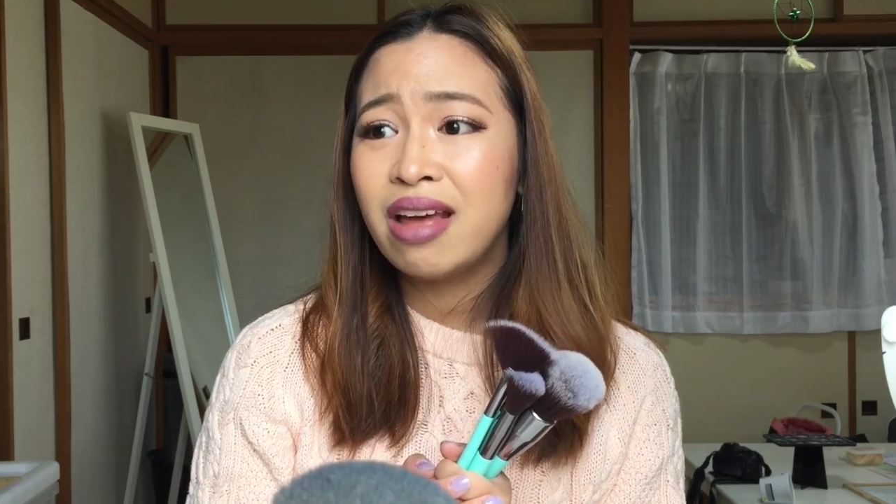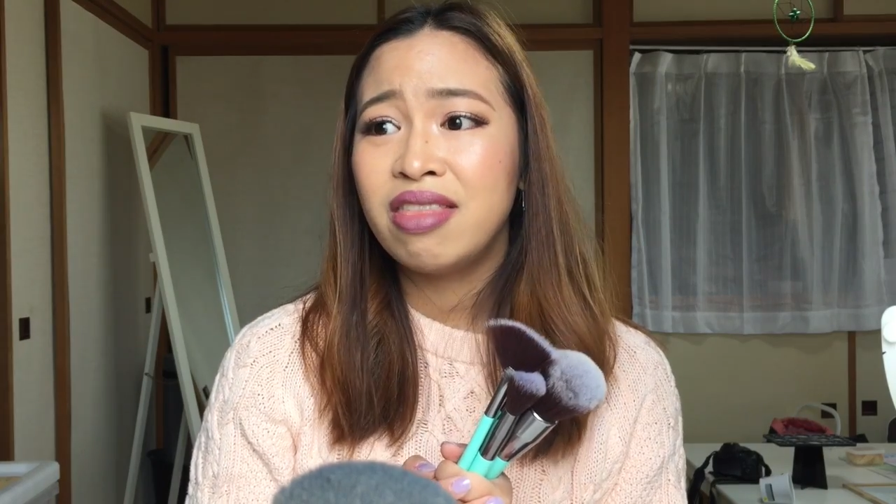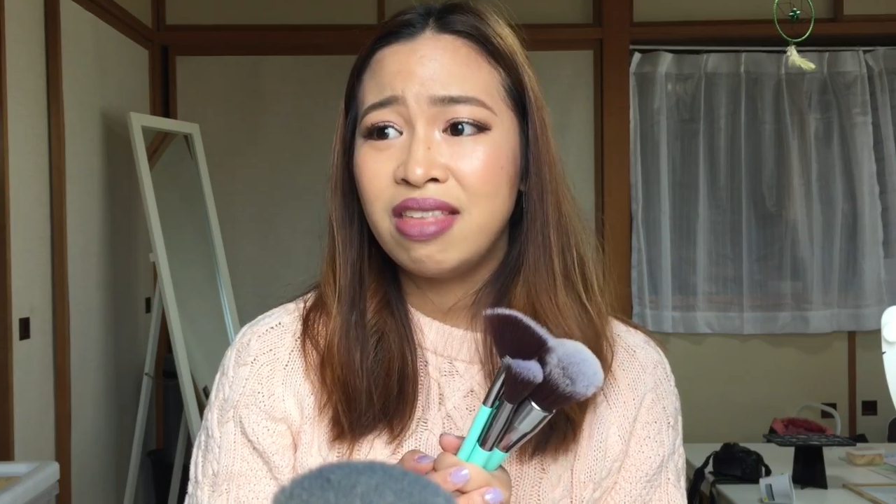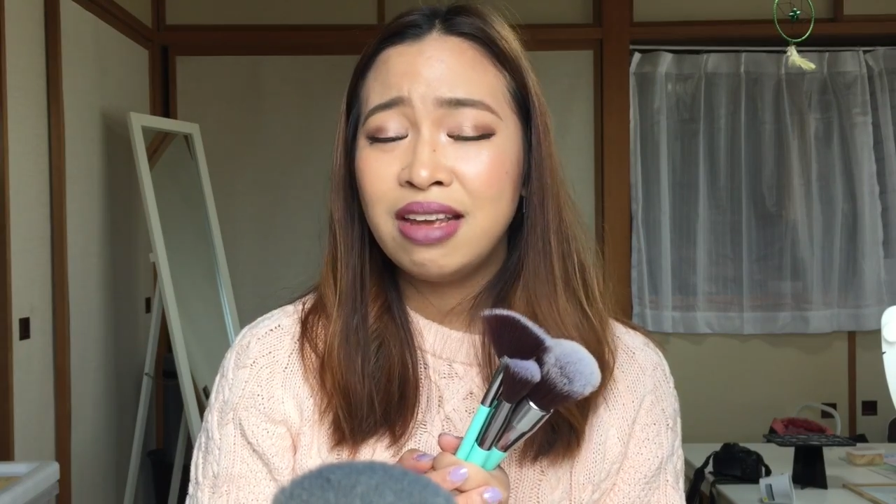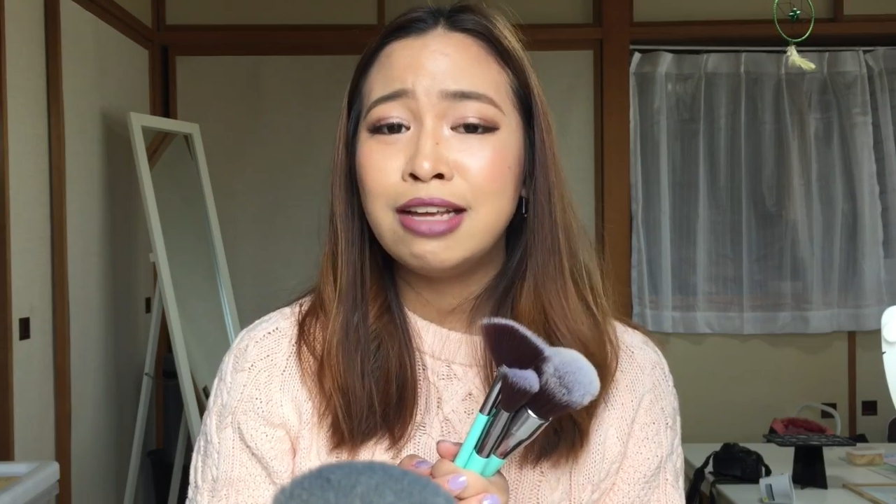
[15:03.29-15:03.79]

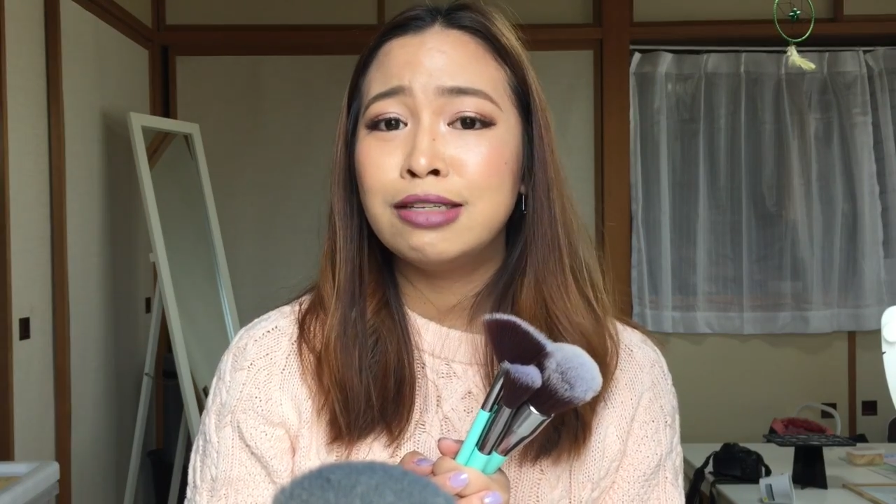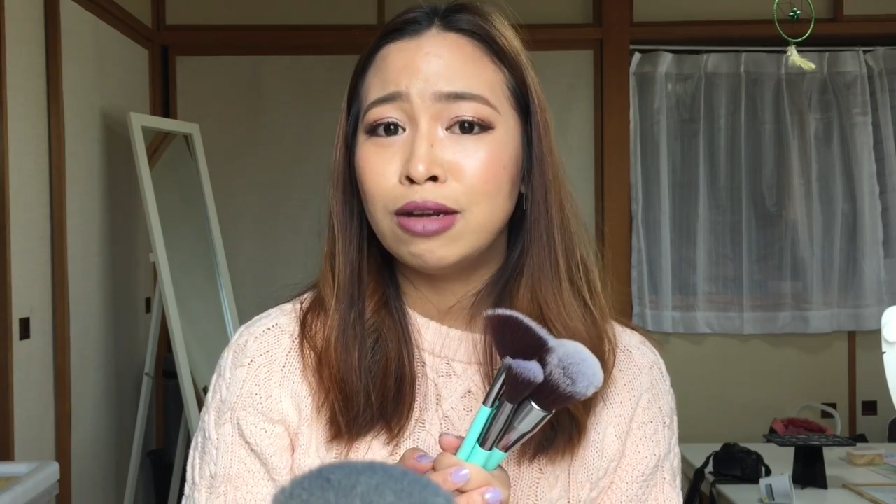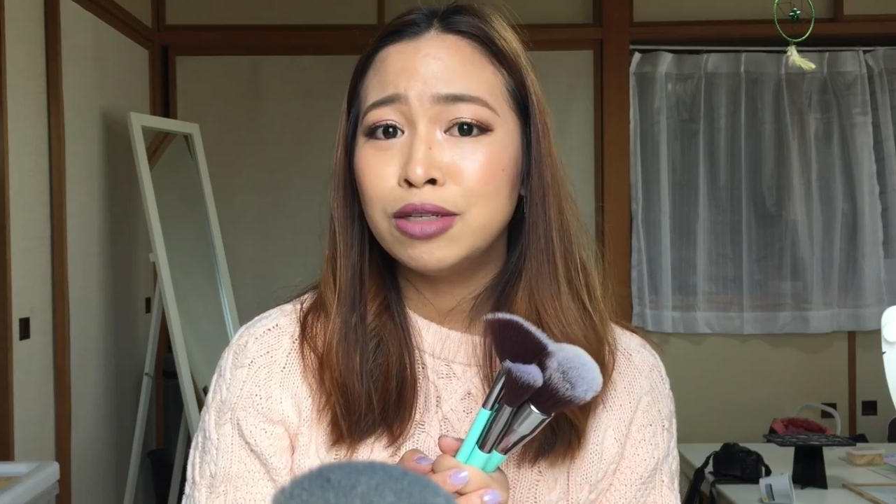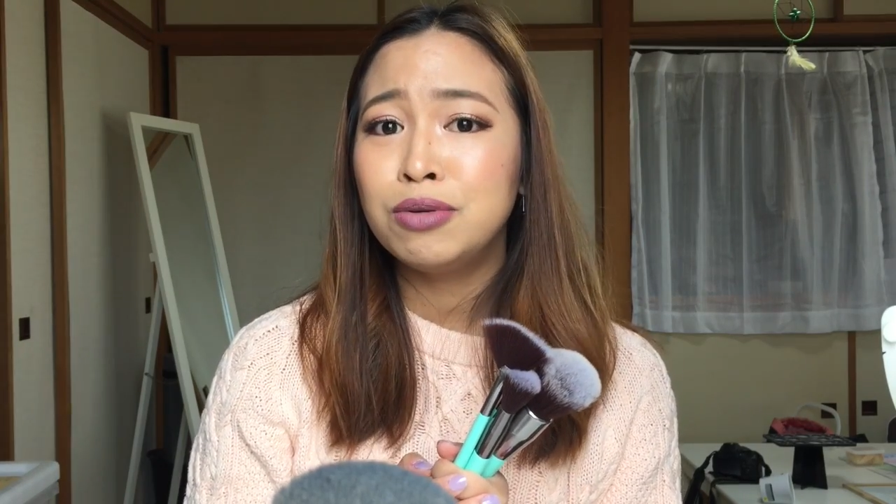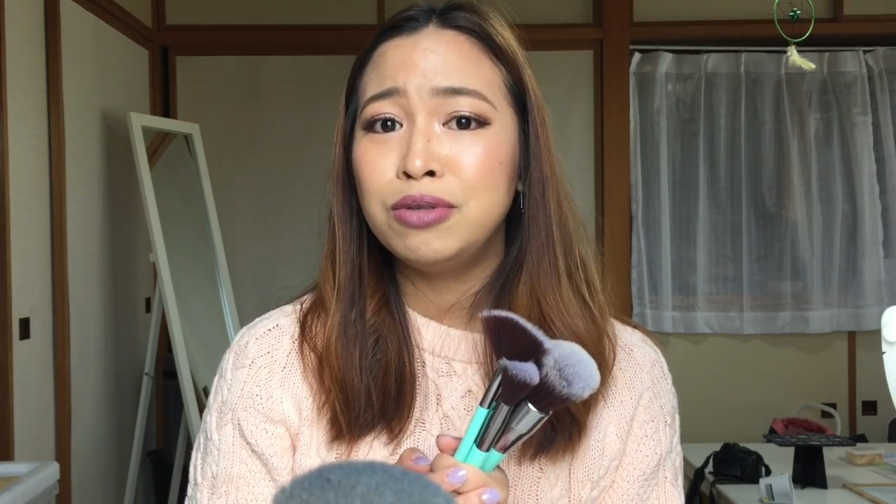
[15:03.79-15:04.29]
I think, is
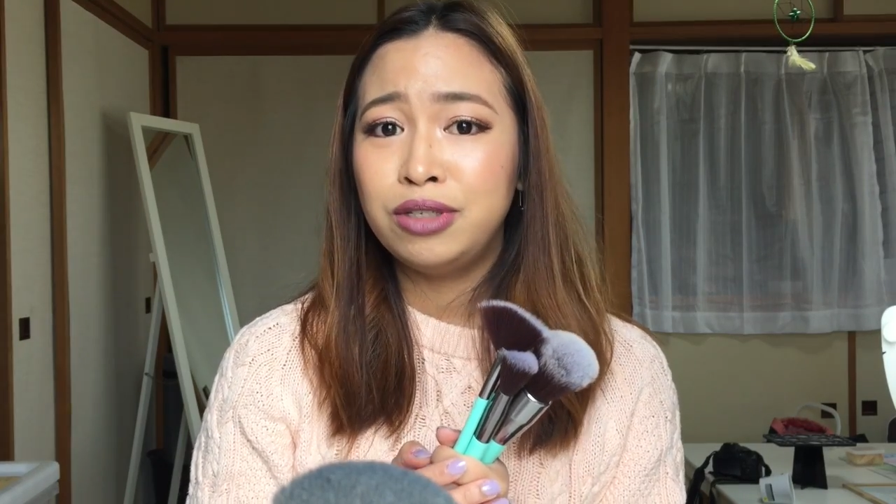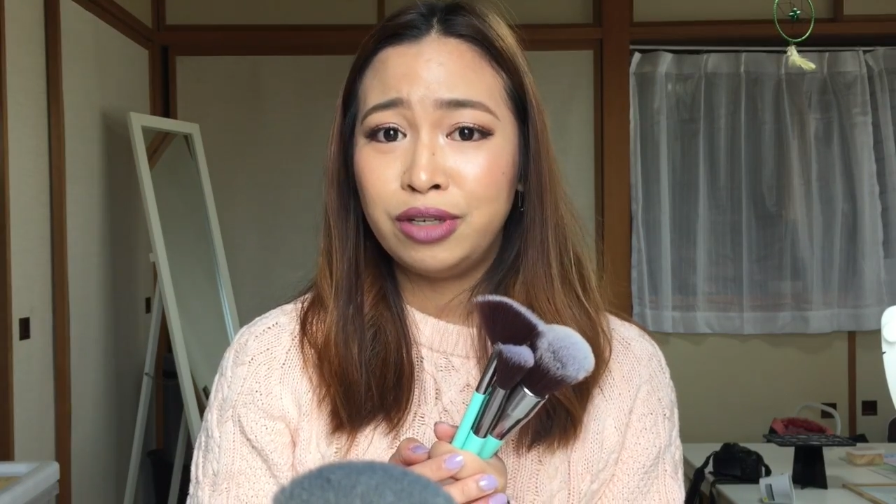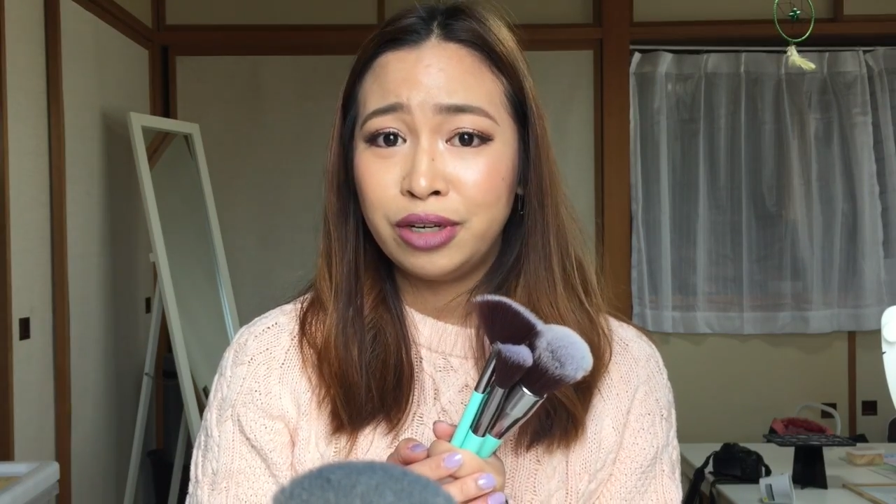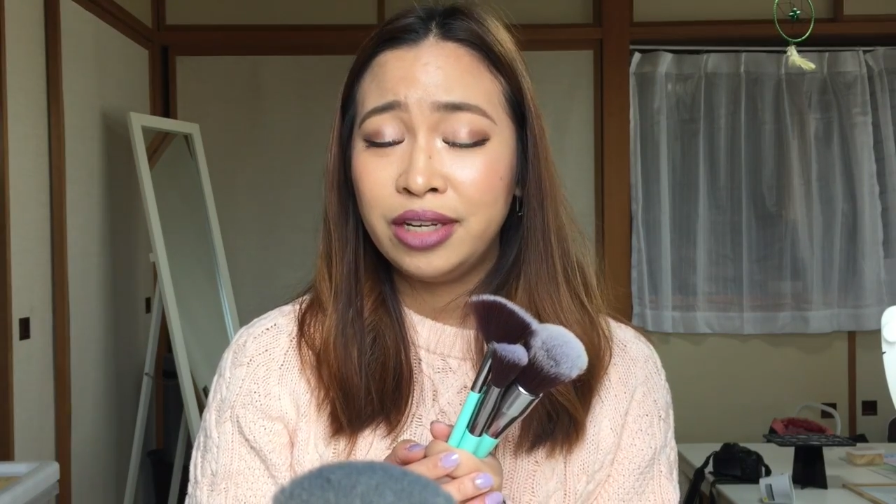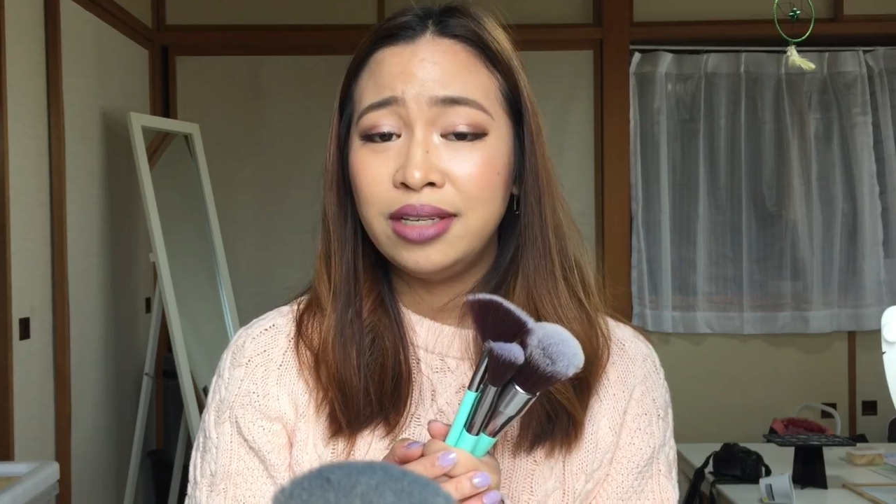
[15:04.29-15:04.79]
also
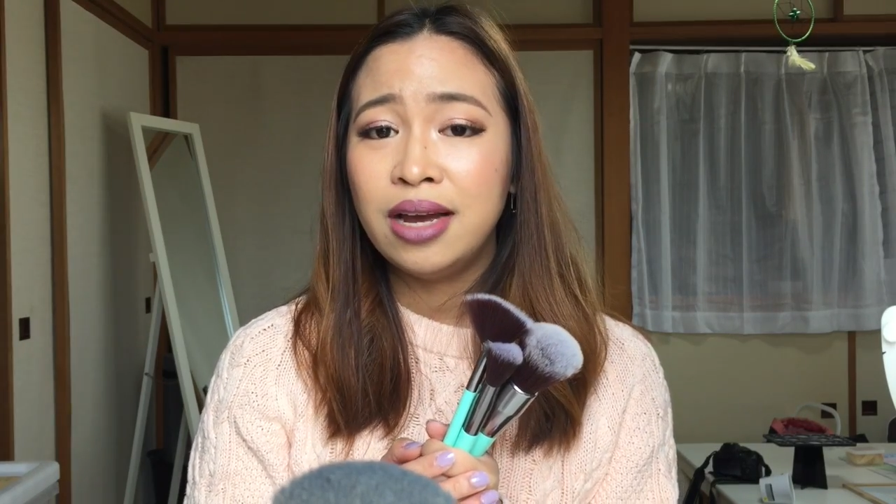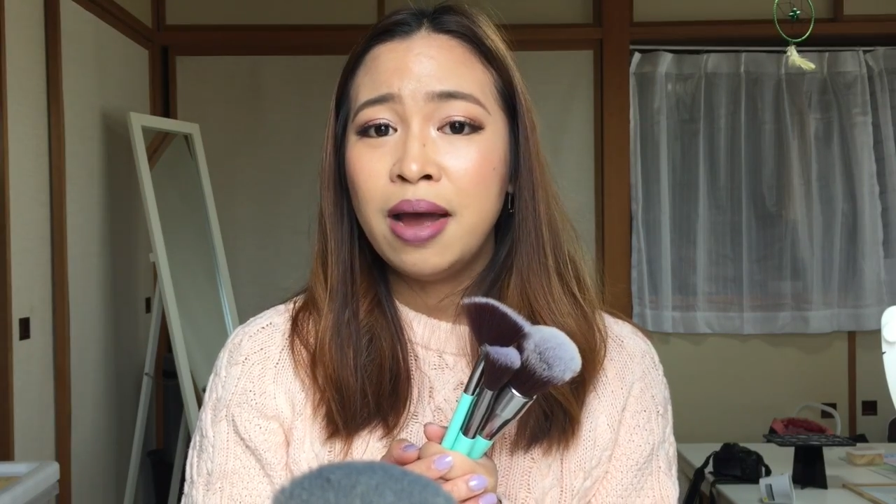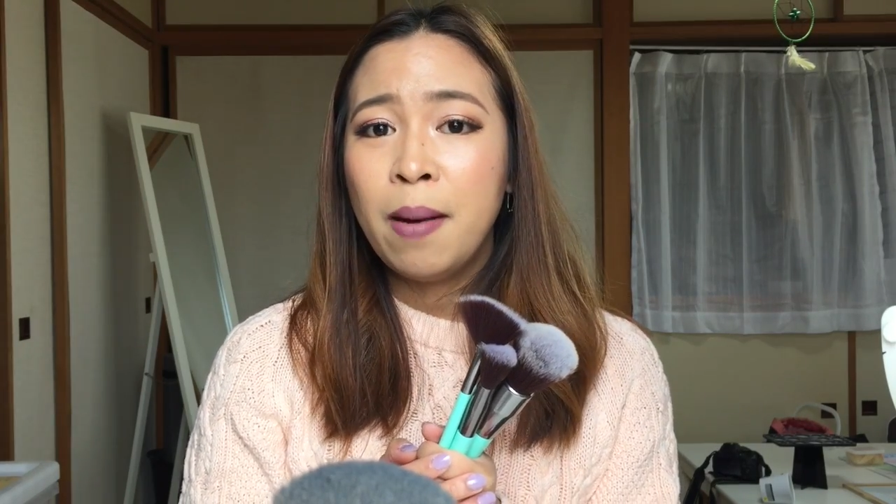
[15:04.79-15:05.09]
good,